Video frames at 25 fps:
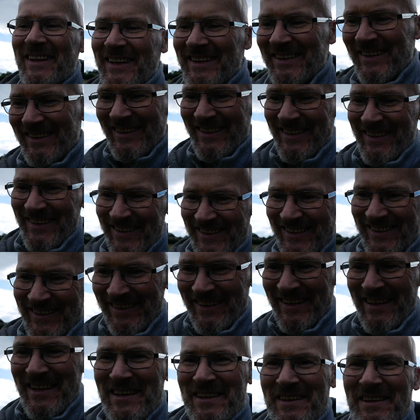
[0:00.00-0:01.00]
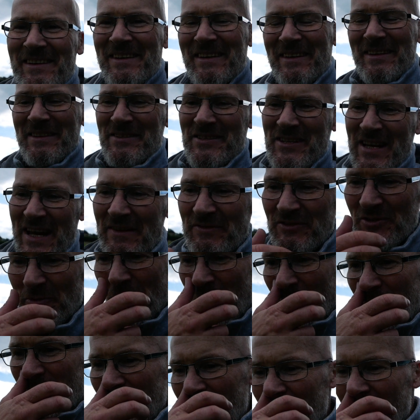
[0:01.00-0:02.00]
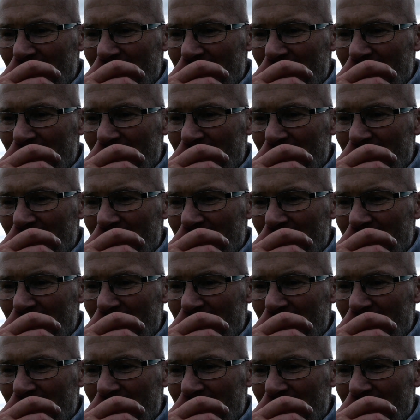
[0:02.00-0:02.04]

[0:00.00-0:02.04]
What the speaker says: It saves them